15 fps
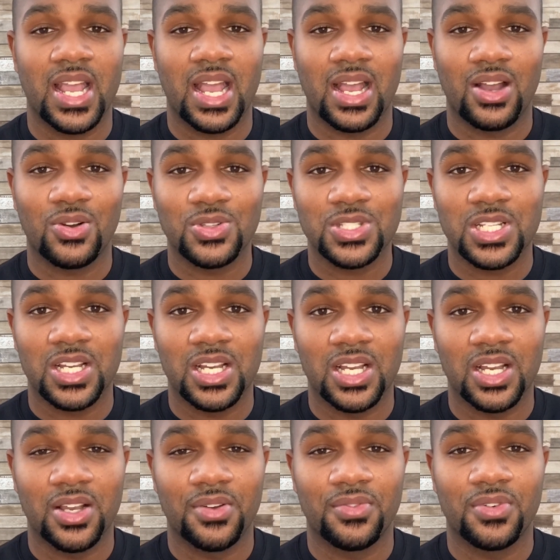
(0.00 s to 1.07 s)
out
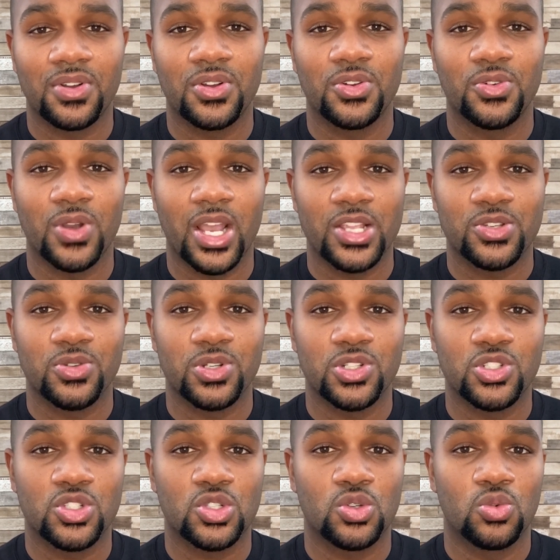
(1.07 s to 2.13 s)
of graduate
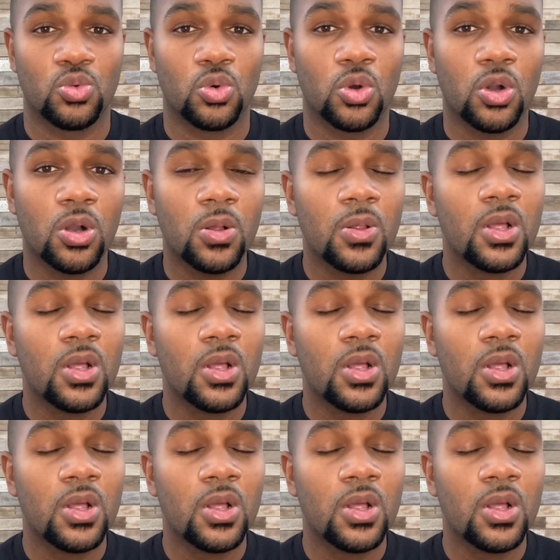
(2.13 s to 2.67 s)
school,